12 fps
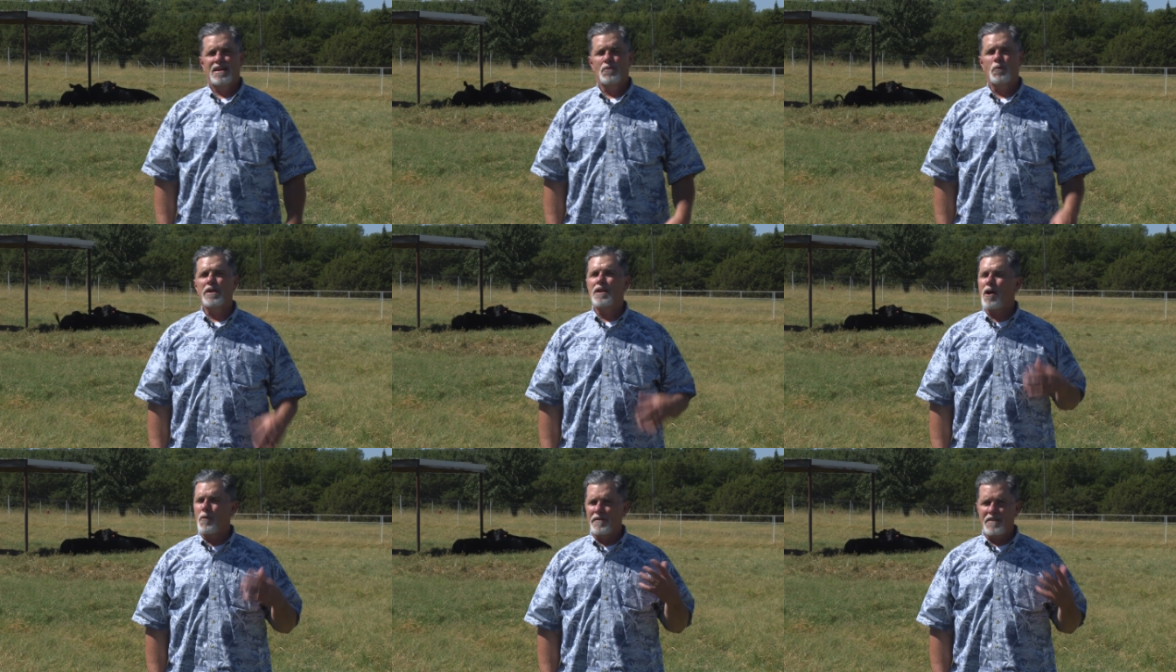We
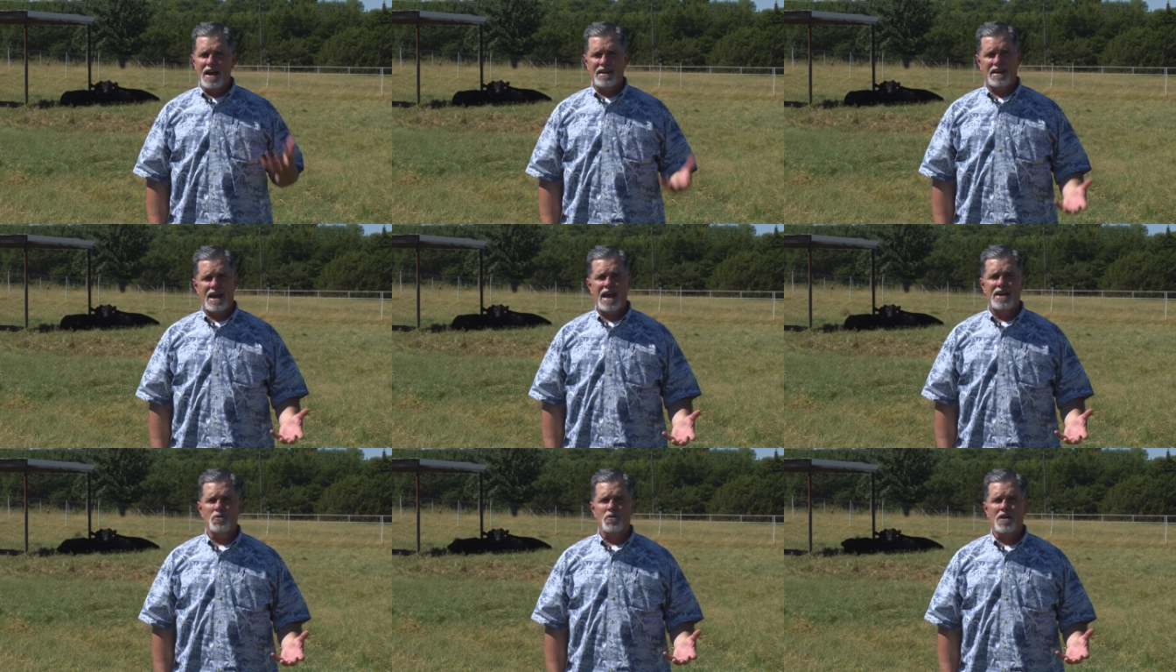know we've got the
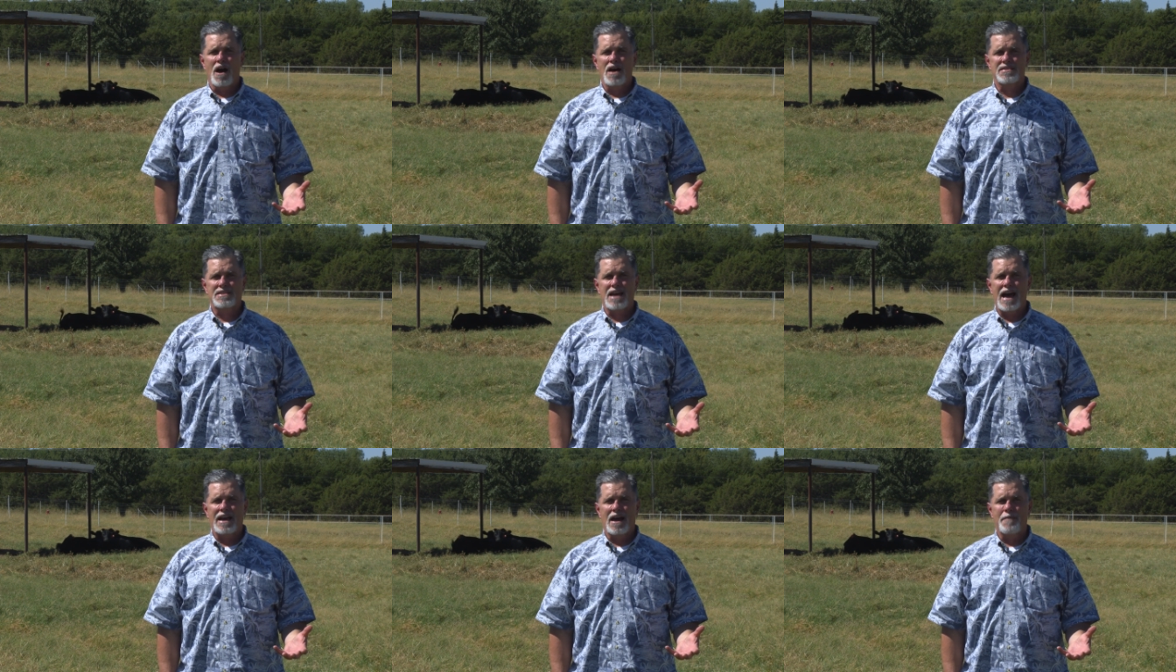annual cost
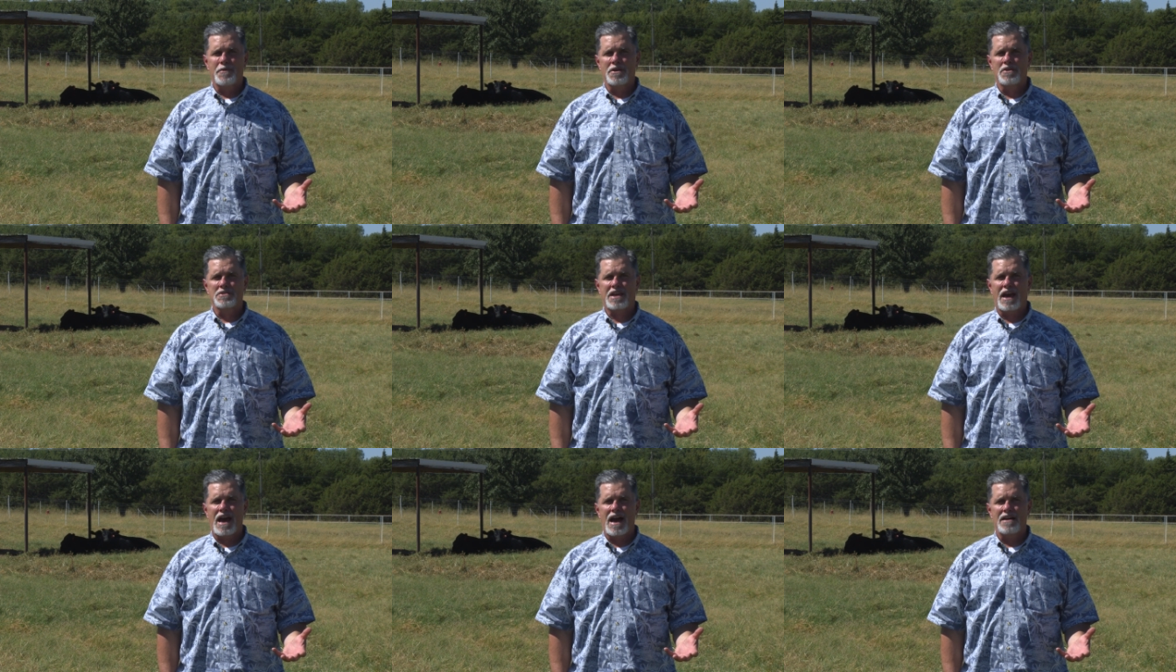tied up in those
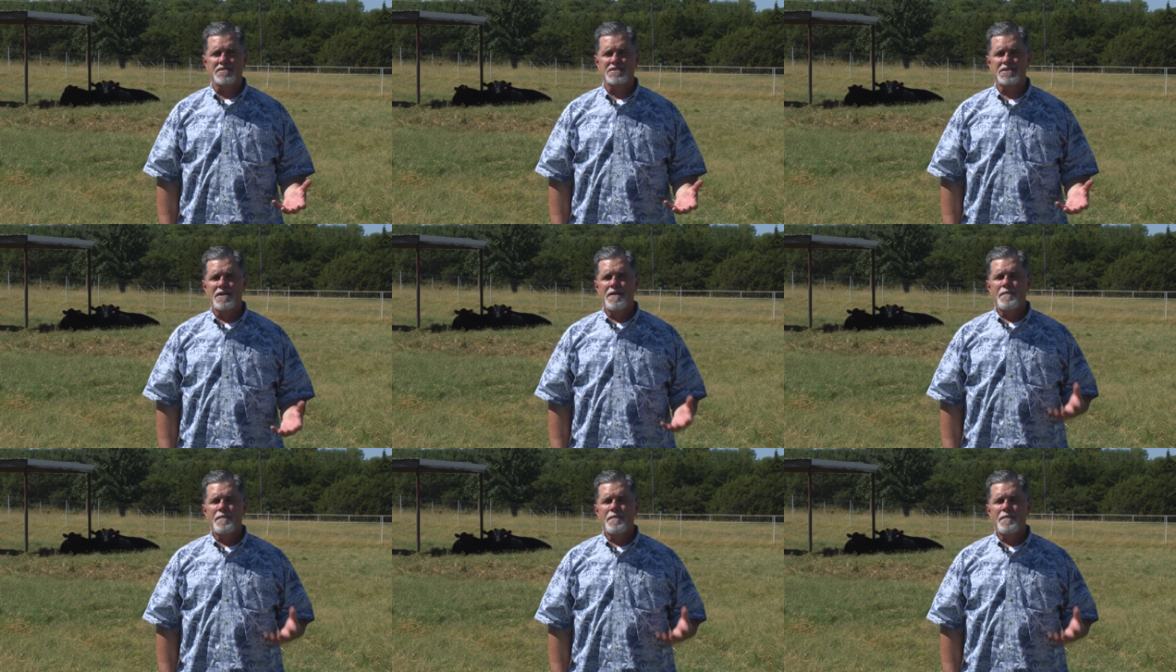cows.